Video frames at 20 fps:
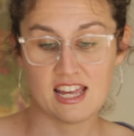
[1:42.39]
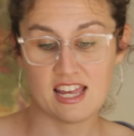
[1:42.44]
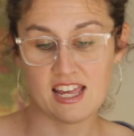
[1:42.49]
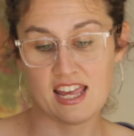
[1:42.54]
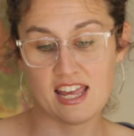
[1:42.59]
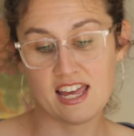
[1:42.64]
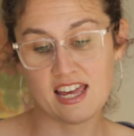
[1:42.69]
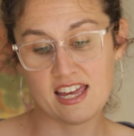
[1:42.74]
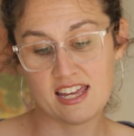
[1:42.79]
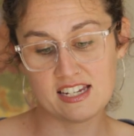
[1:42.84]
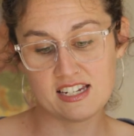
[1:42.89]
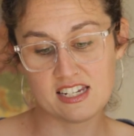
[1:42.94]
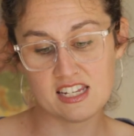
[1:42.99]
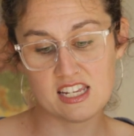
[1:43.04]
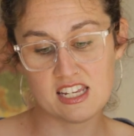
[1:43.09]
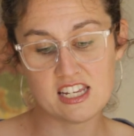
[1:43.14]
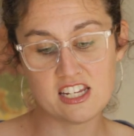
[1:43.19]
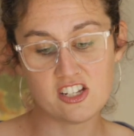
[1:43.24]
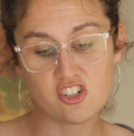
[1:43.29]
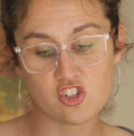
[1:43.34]
and
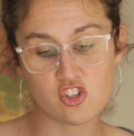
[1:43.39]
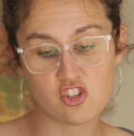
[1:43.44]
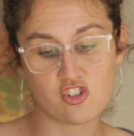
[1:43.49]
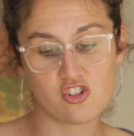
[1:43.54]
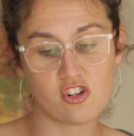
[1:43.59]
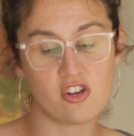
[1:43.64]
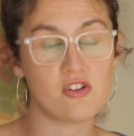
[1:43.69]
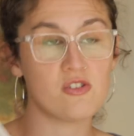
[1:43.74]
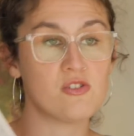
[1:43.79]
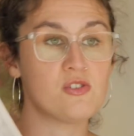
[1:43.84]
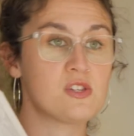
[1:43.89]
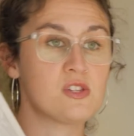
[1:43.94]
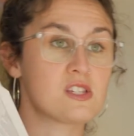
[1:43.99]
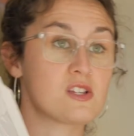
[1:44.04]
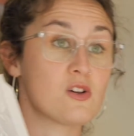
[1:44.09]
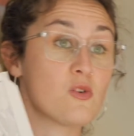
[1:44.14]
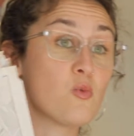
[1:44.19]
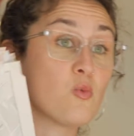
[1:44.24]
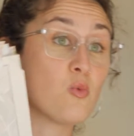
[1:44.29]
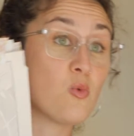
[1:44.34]
it shows
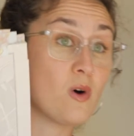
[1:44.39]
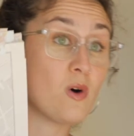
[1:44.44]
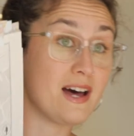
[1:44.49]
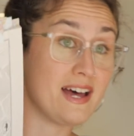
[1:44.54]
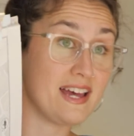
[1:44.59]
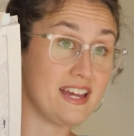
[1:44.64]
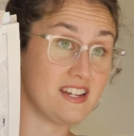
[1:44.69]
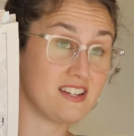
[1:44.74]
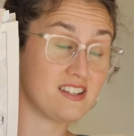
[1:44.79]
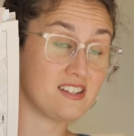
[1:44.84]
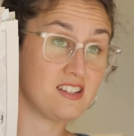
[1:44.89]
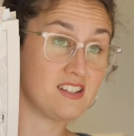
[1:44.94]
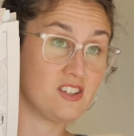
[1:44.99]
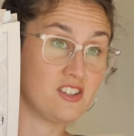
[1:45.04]
what